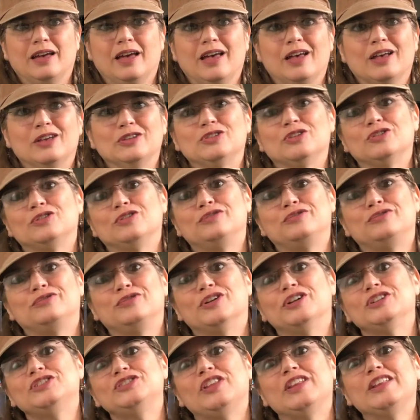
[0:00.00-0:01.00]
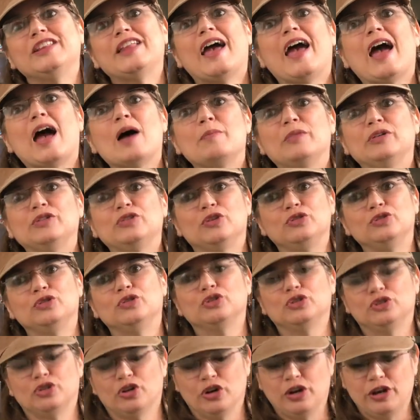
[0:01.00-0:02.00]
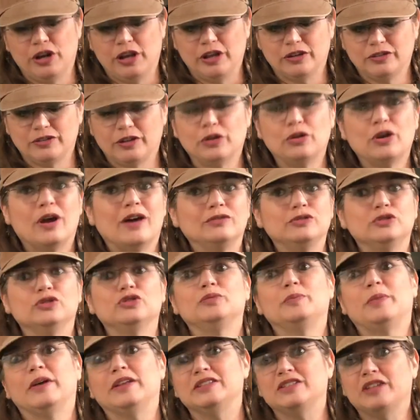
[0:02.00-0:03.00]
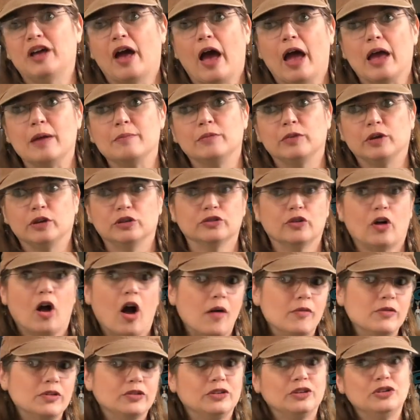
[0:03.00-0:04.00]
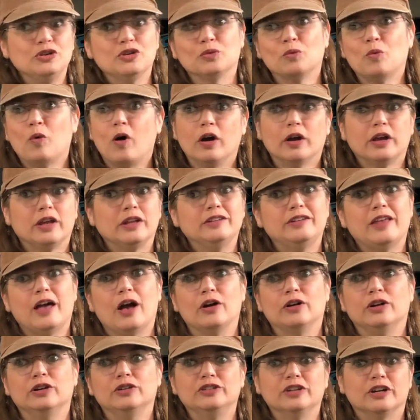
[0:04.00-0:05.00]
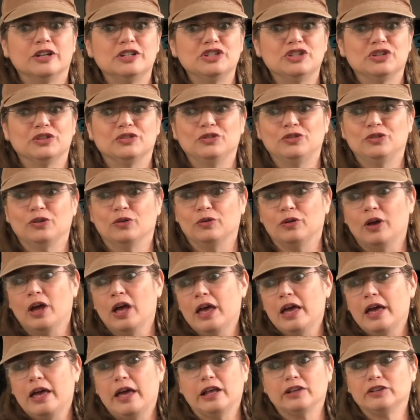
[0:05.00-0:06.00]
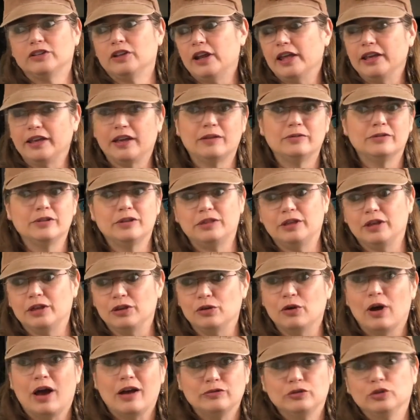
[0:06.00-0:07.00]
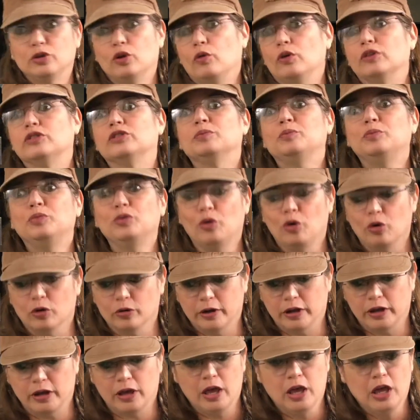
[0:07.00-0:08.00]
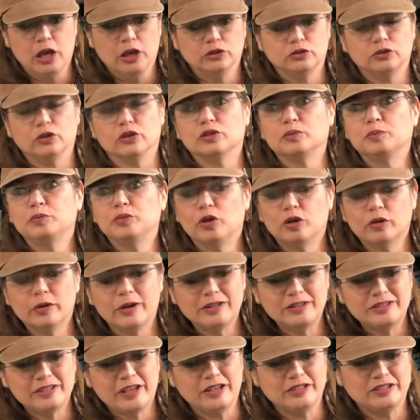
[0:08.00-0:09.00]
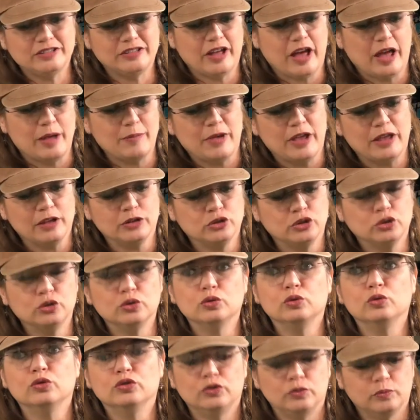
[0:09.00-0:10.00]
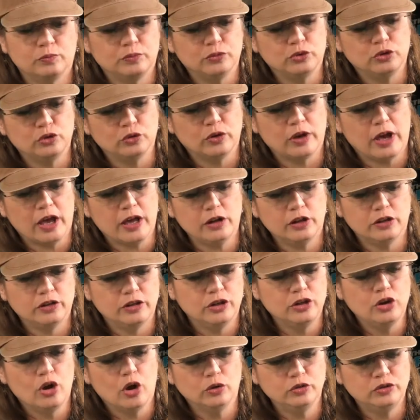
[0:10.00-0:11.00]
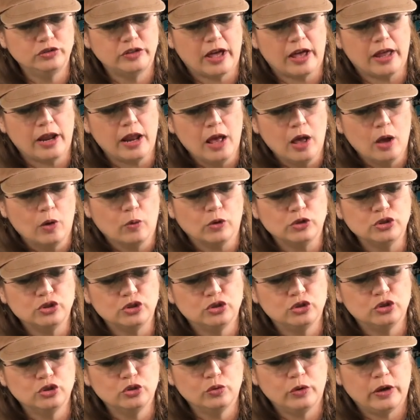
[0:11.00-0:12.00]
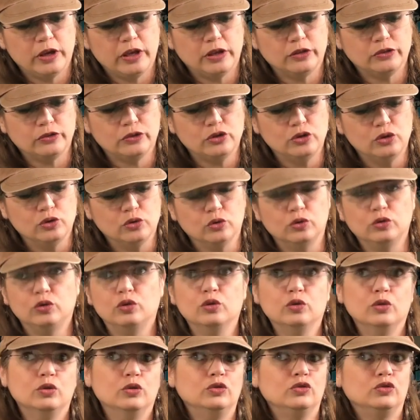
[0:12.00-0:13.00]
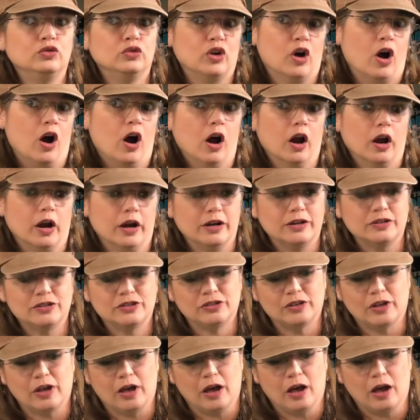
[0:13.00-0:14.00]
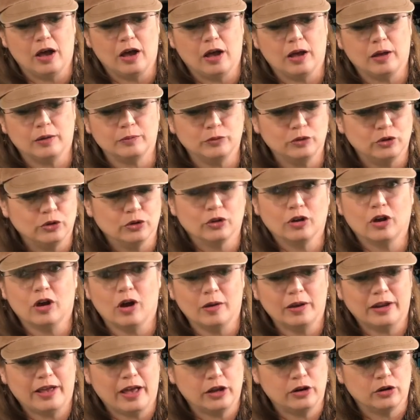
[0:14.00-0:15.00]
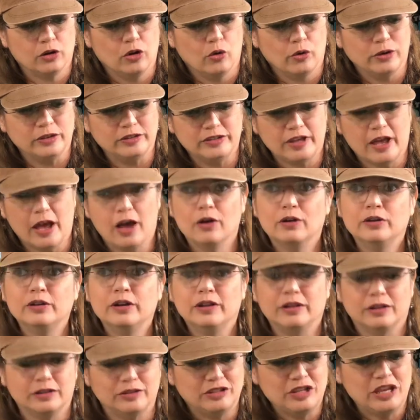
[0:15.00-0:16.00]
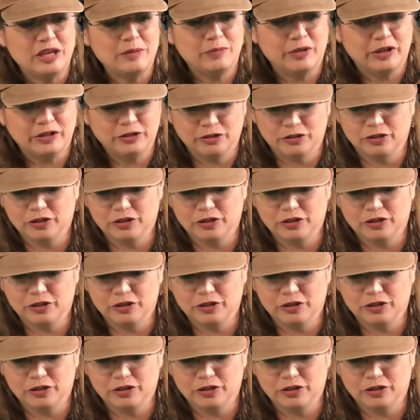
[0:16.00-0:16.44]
So the first thing that happens on your turn is that you have to spend time, because obviously you're walking down a dungeon, so it's not like everything, you have to go exploring. So exploring takes time, and to kind of denote that, what you do is you lose cards. You're kind of going down deep into the